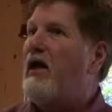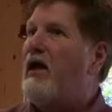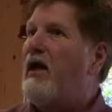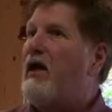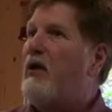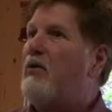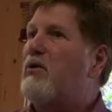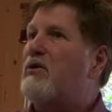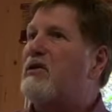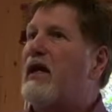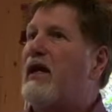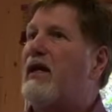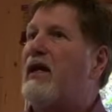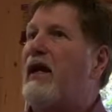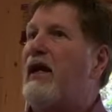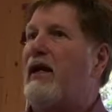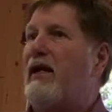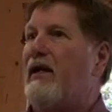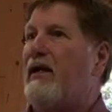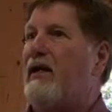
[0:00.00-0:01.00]
It was like
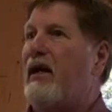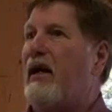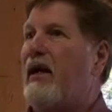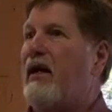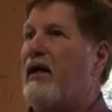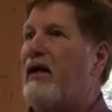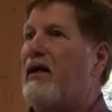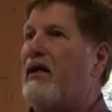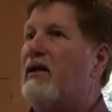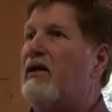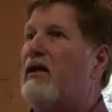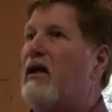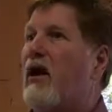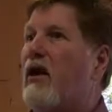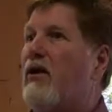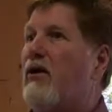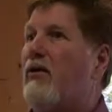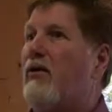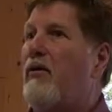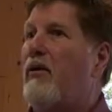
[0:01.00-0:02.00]
night and day in
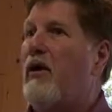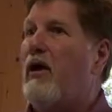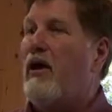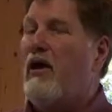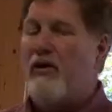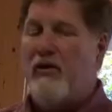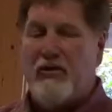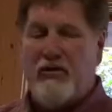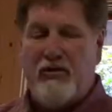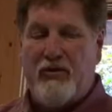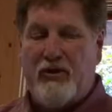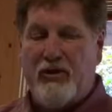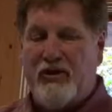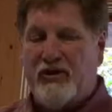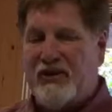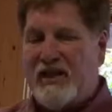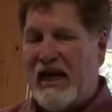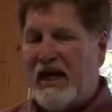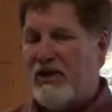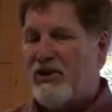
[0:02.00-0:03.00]
color. The
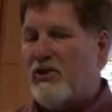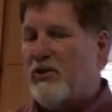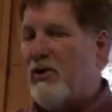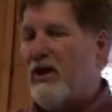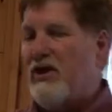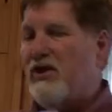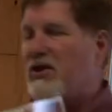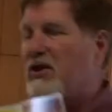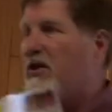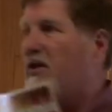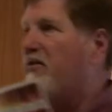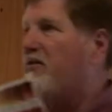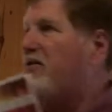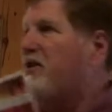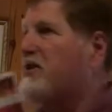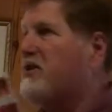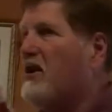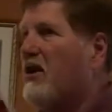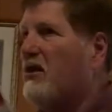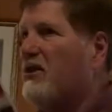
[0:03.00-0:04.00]
saturation of
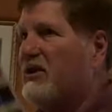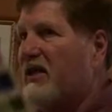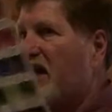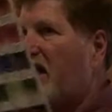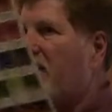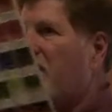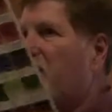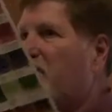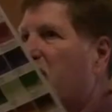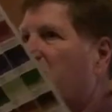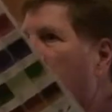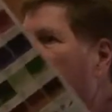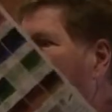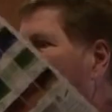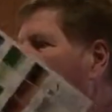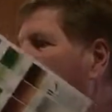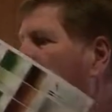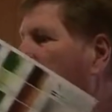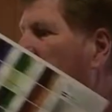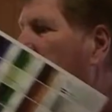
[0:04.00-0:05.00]
these colors, I gave you a color
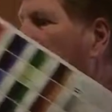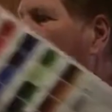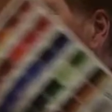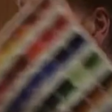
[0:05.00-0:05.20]
chart.